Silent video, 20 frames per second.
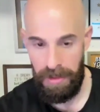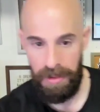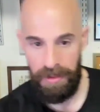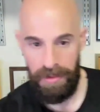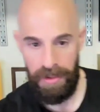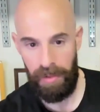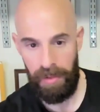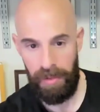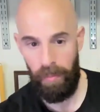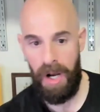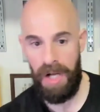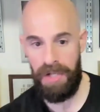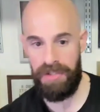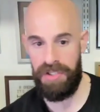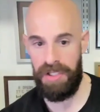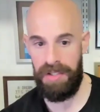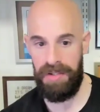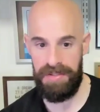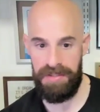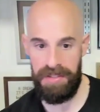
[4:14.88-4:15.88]
that are
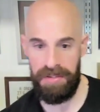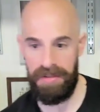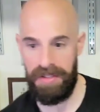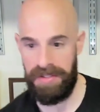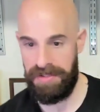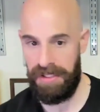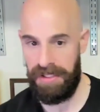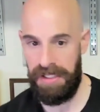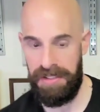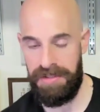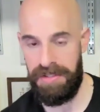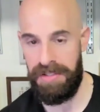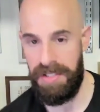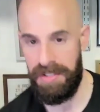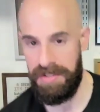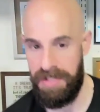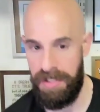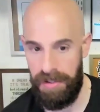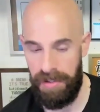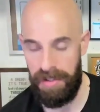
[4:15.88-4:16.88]
watching this and listening to
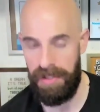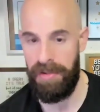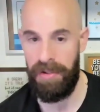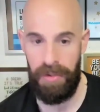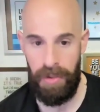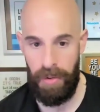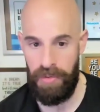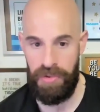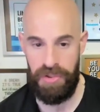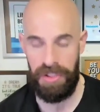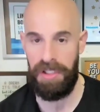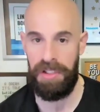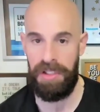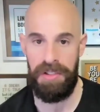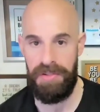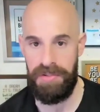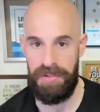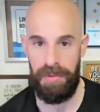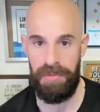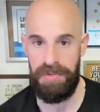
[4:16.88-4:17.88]
this that are in the coaching,
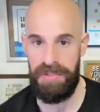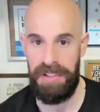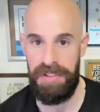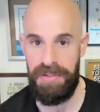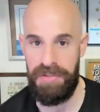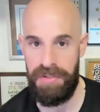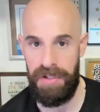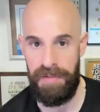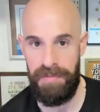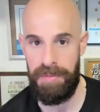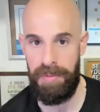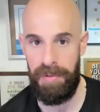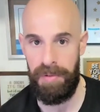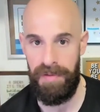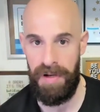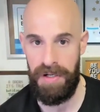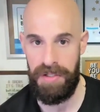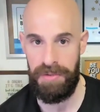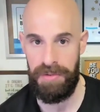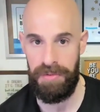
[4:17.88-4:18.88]
consulting, and service
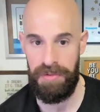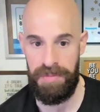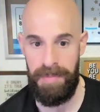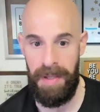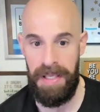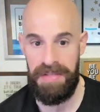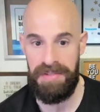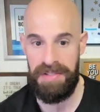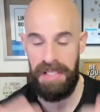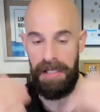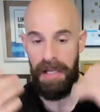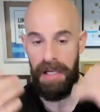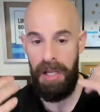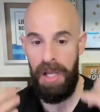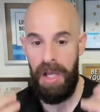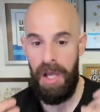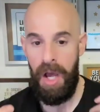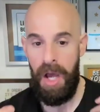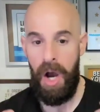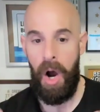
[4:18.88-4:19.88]
professional space that
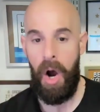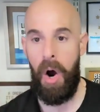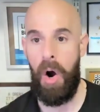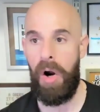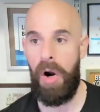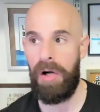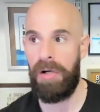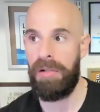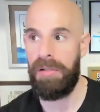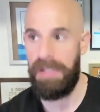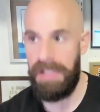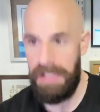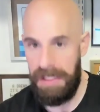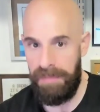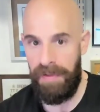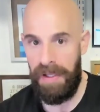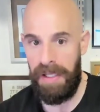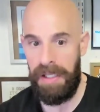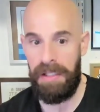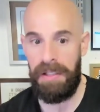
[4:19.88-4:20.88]
are
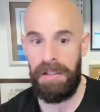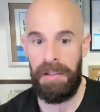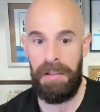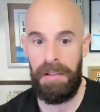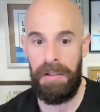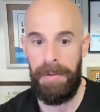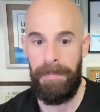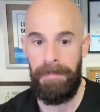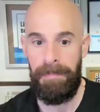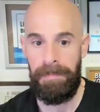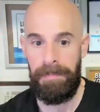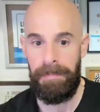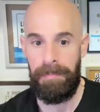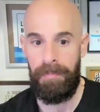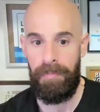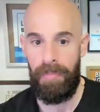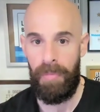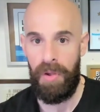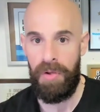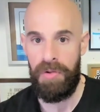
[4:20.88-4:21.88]
leaving
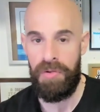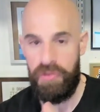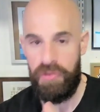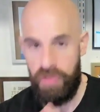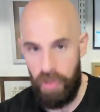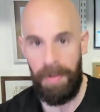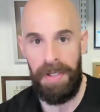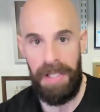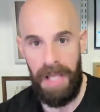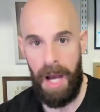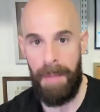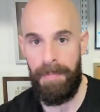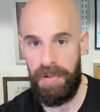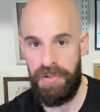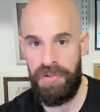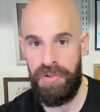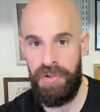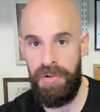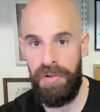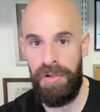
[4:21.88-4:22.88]
so many
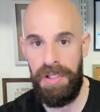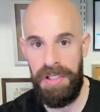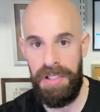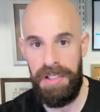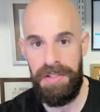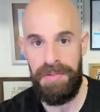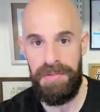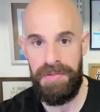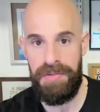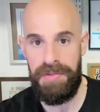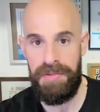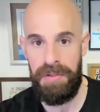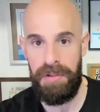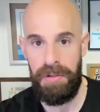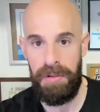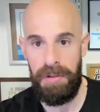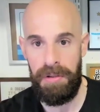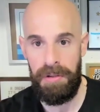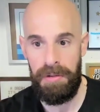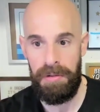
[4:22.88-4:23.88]
opportunities
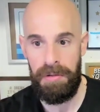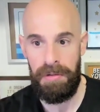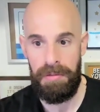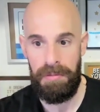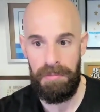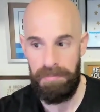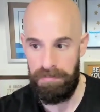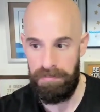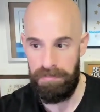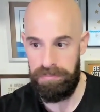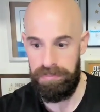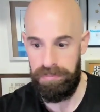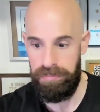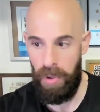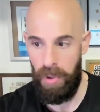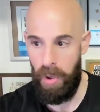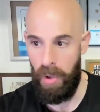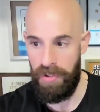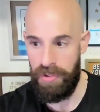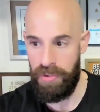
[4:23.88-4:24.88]

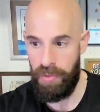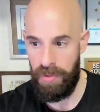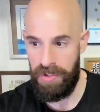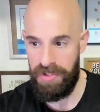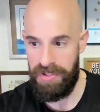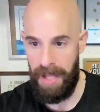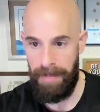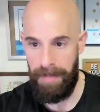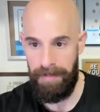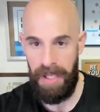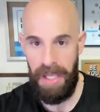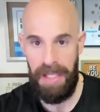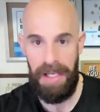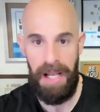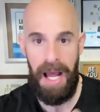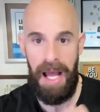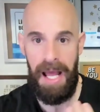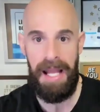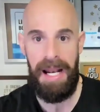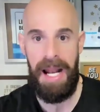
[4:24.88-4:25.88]
on the doorstep. And
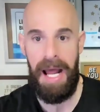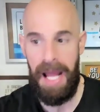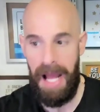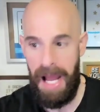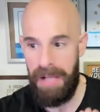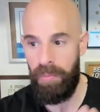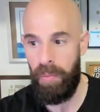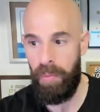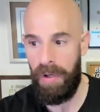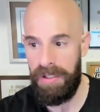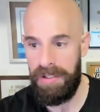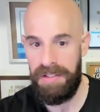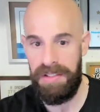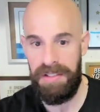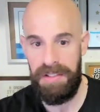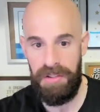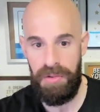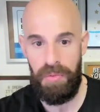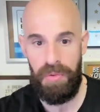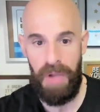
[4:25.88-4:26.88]
I want
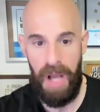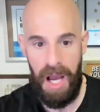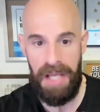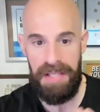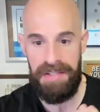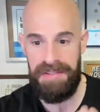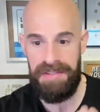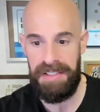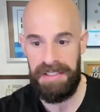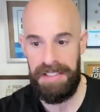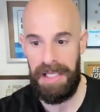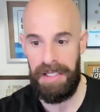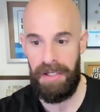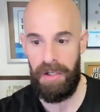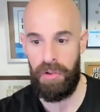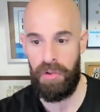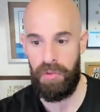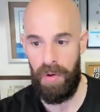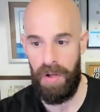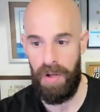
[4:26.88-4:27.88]
you guys to get
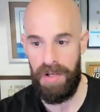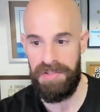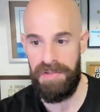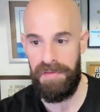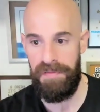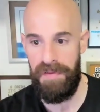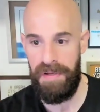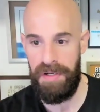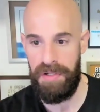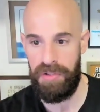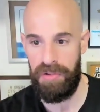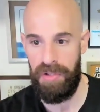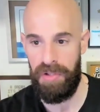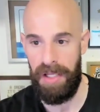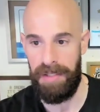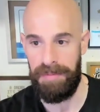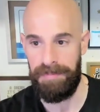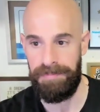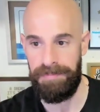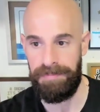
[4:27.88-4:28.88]
across the finish line.